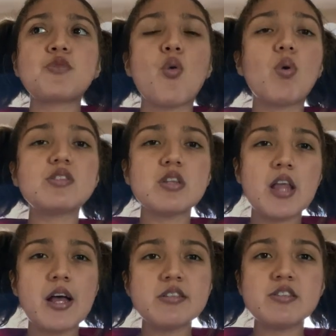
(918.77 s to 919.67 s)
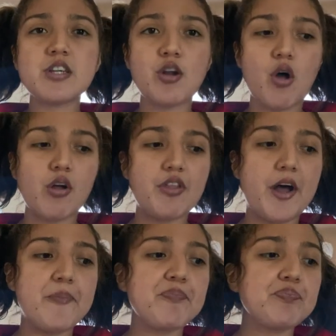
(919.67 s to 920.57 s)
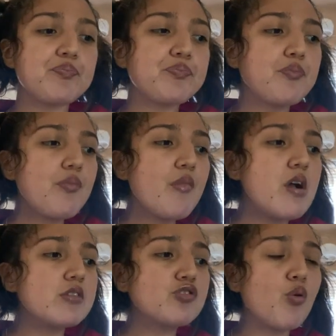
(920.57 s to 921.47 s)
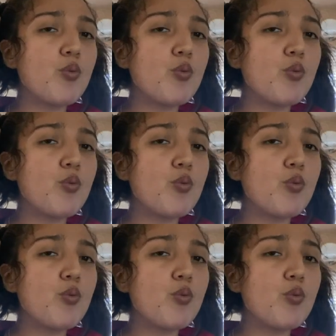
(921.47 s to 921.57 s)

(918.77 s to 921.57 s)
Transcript: was less and all that. So